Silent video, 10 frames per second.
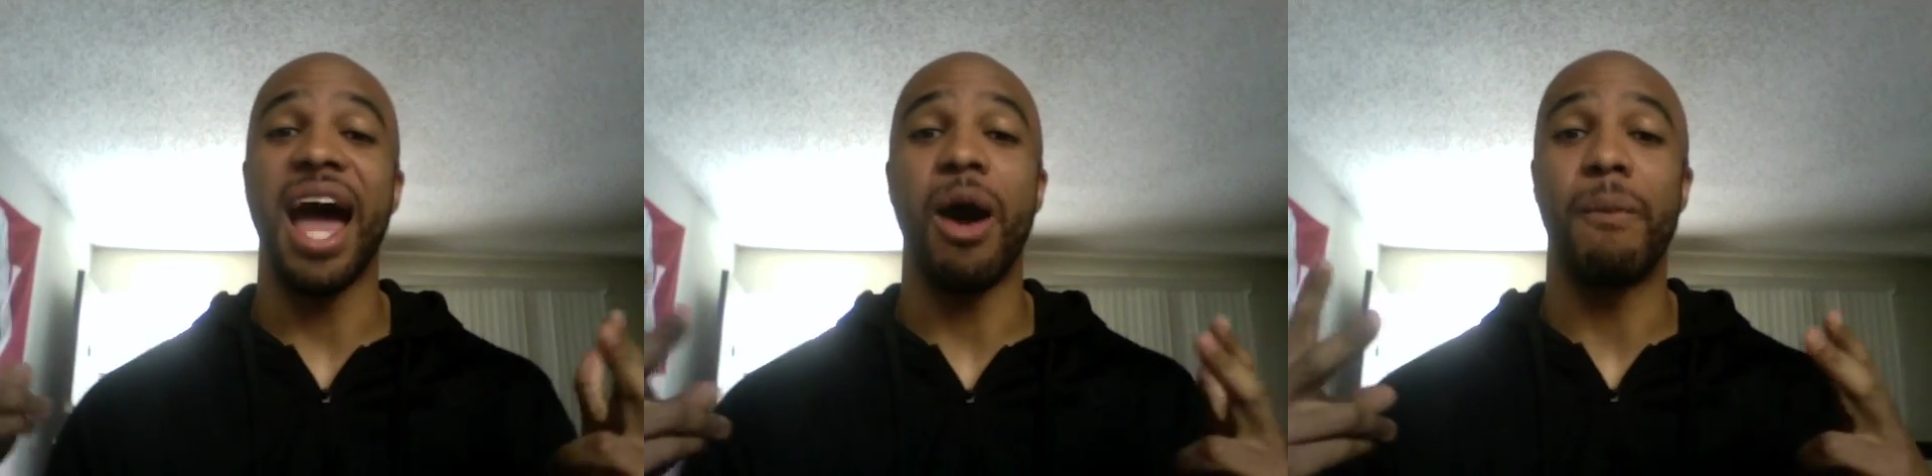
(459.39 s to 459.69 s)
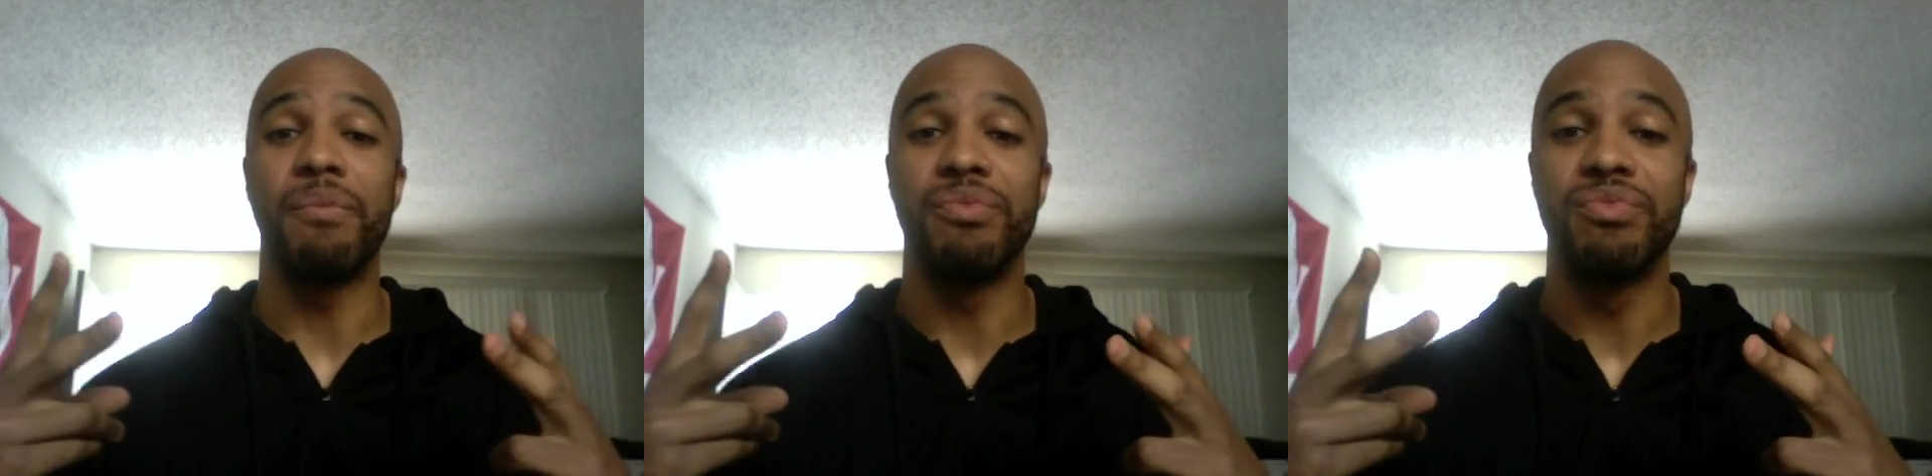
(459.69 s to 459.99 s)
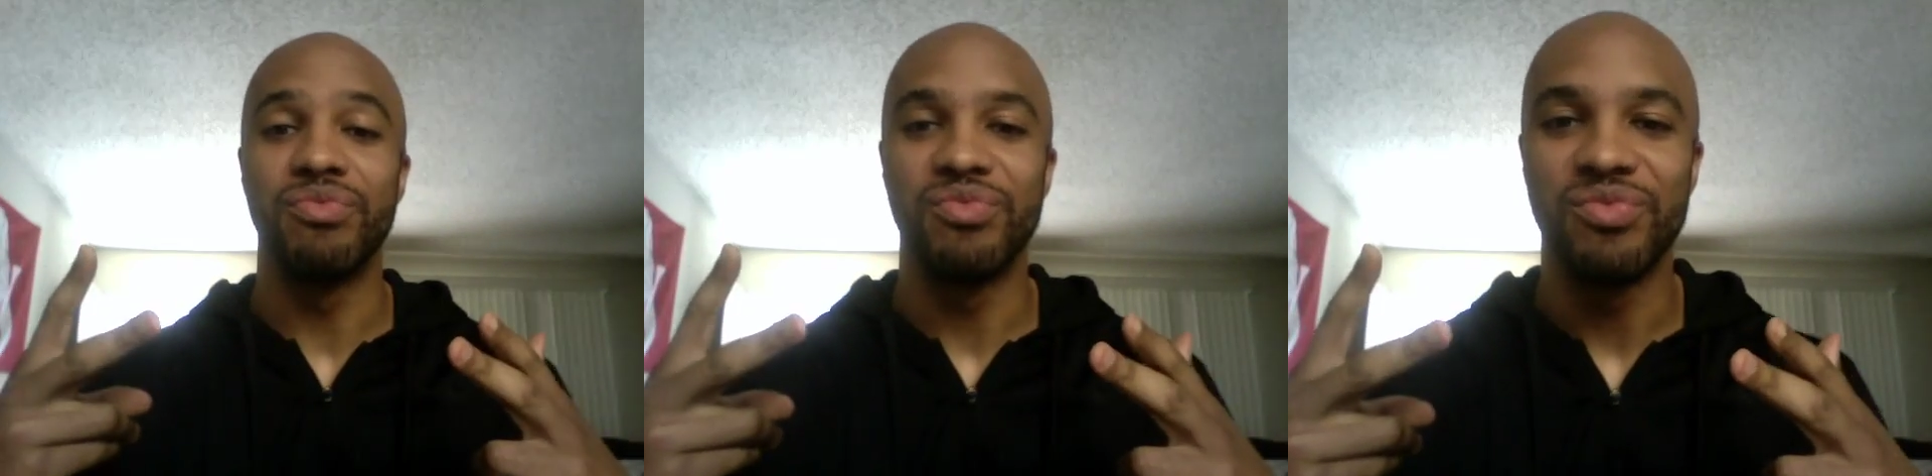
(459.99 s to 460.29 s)
out.
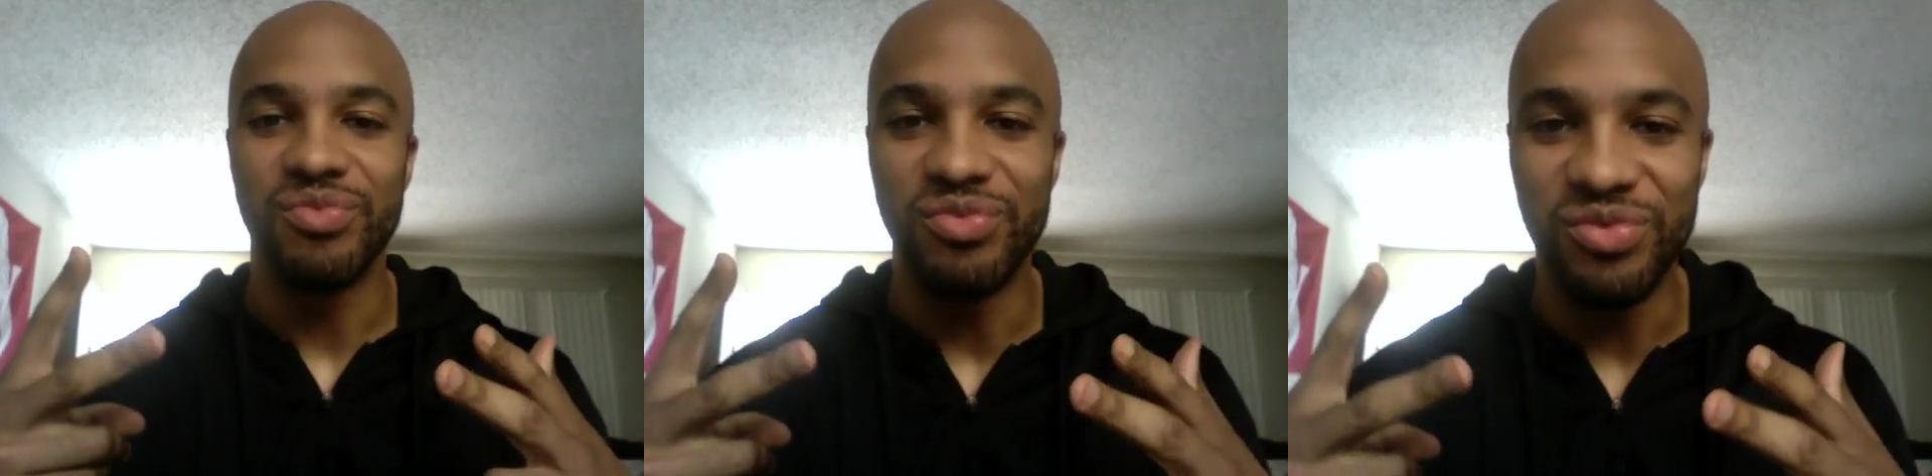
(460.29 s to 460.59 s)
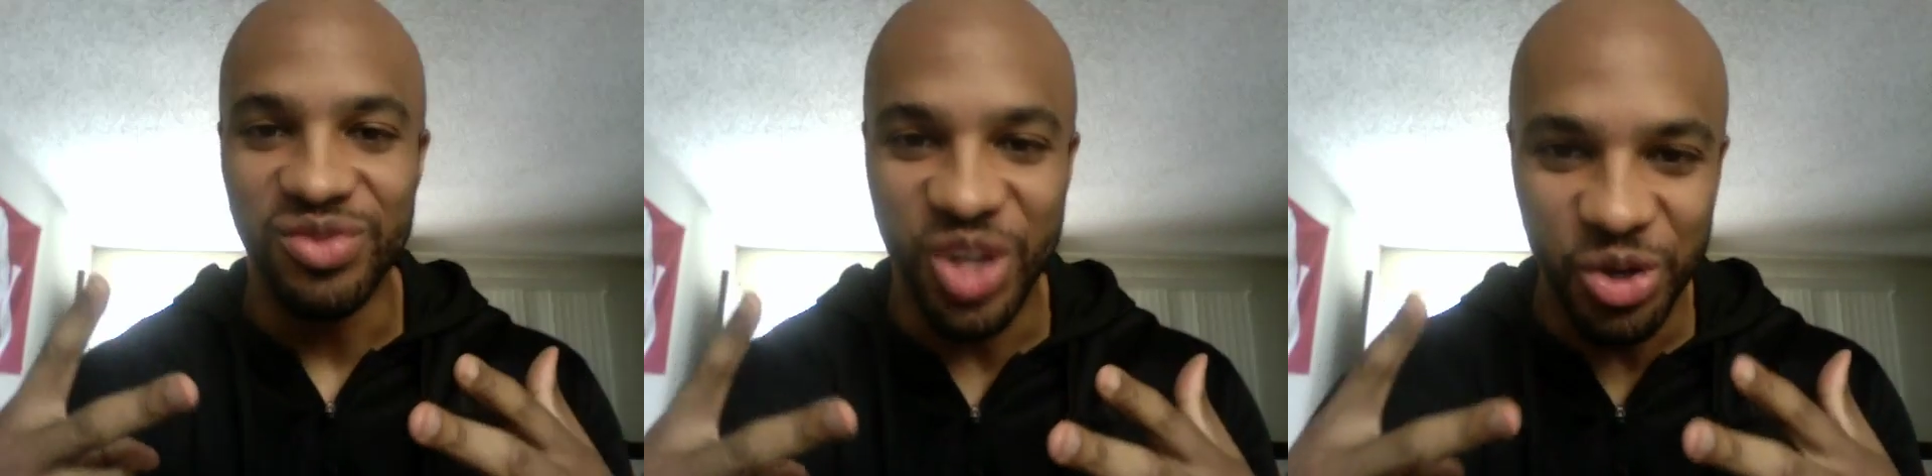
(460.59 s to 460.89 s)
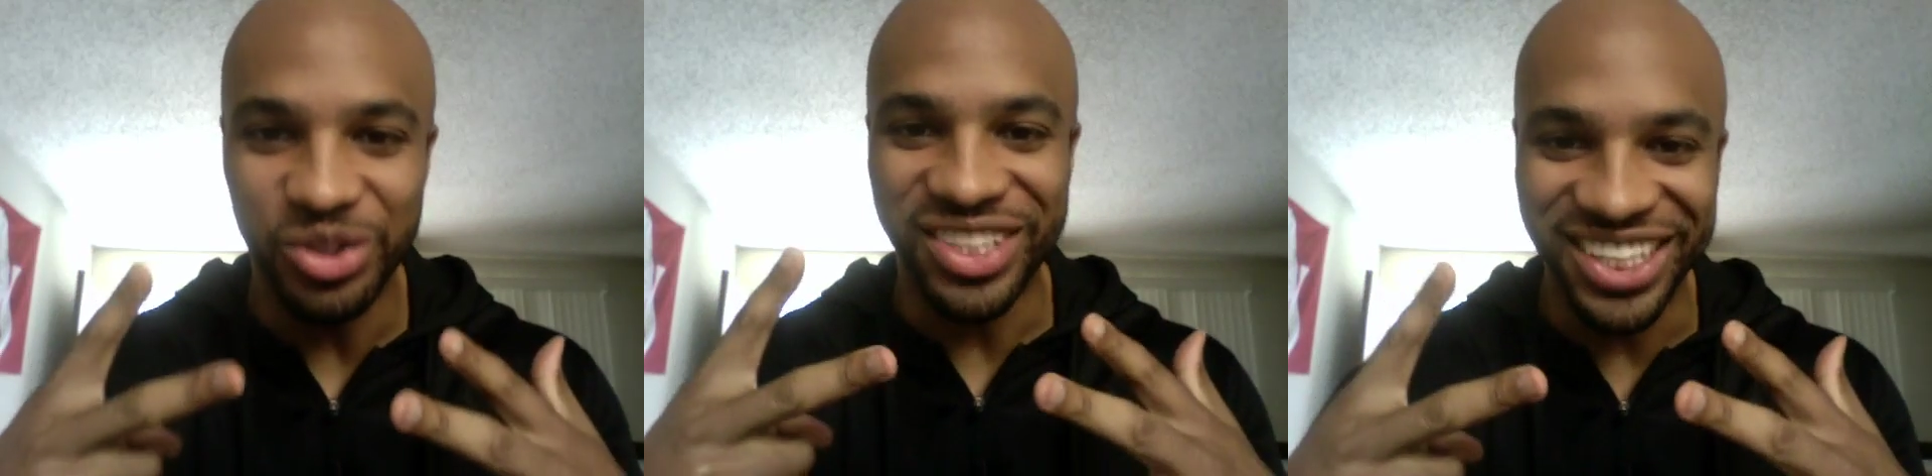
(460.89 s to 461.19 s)

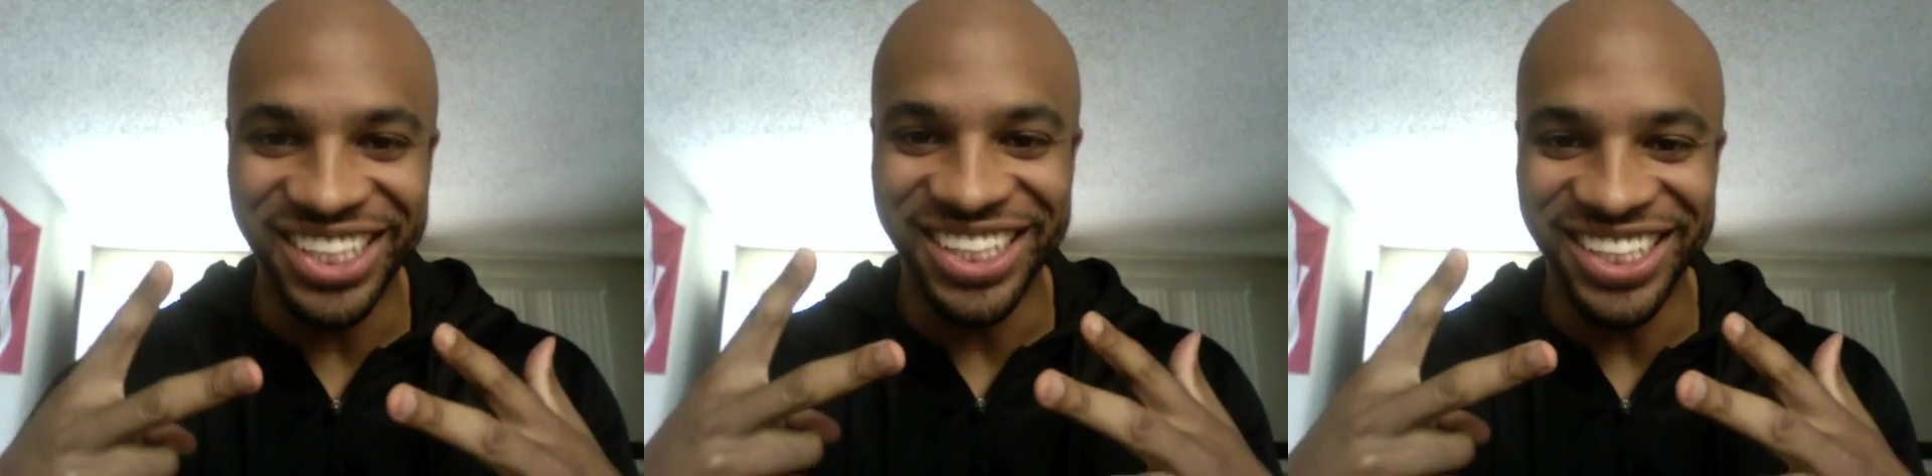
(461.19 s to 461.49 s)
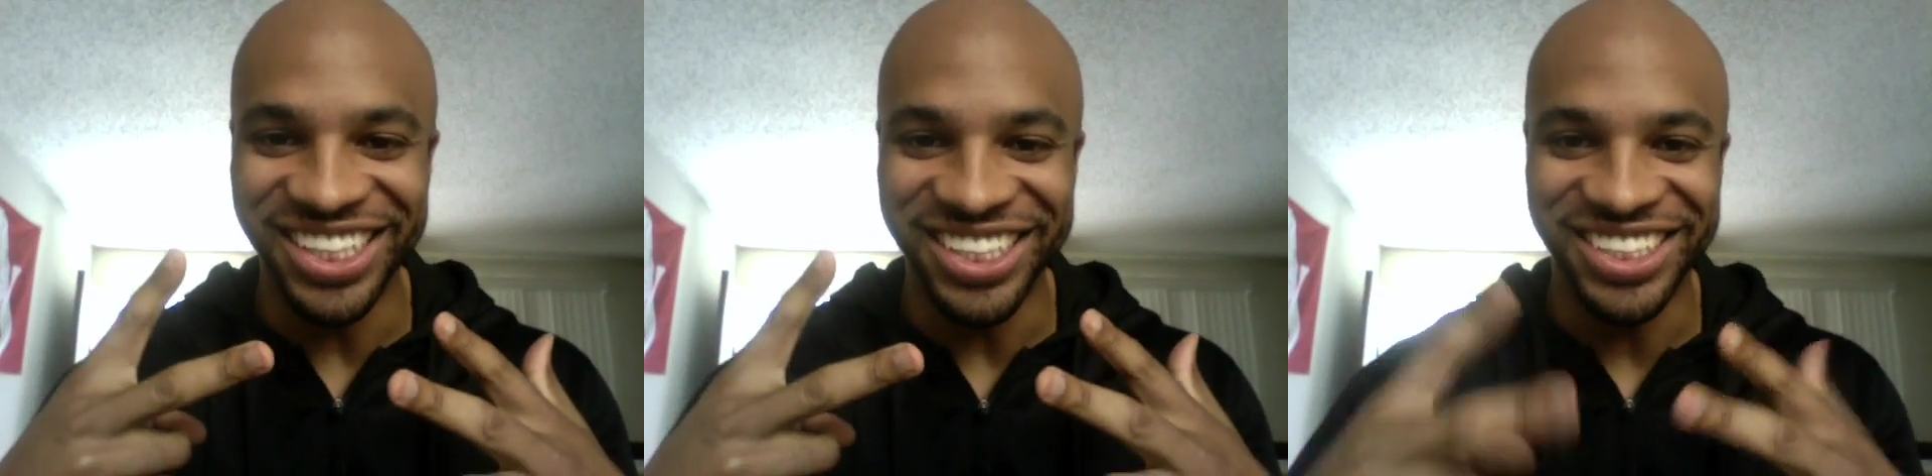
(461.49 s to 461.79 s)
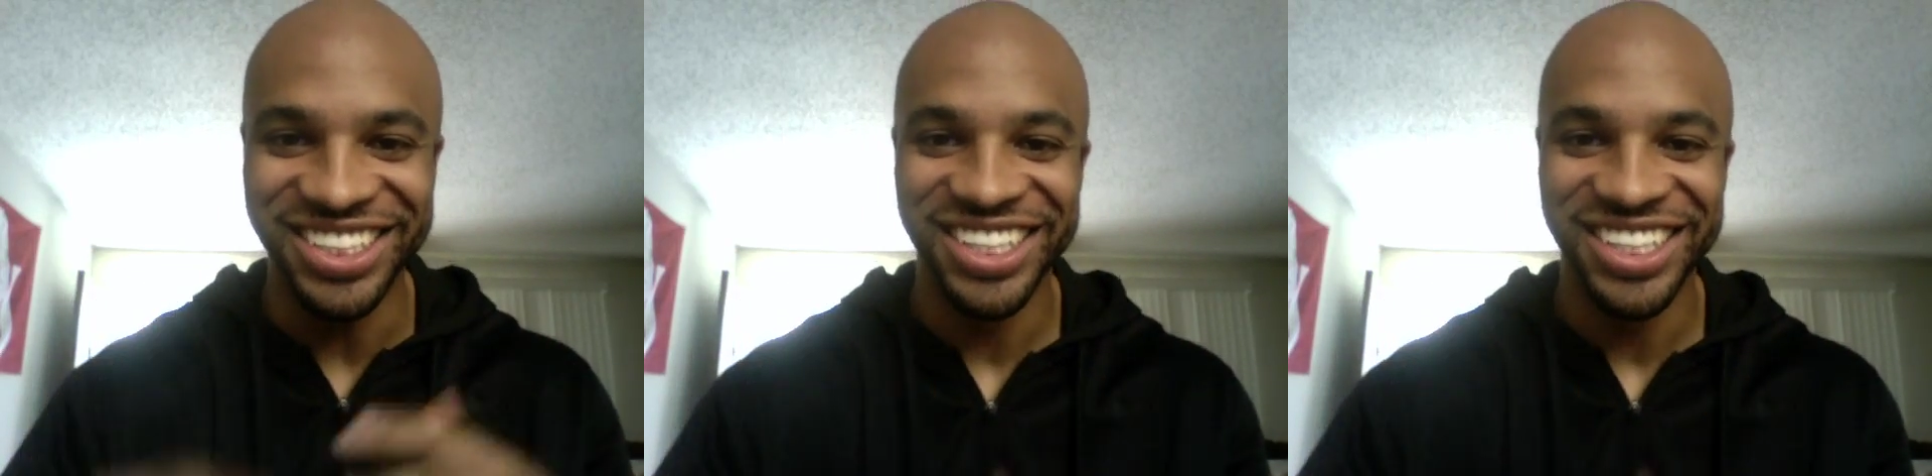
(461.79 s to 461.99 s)
Deuces.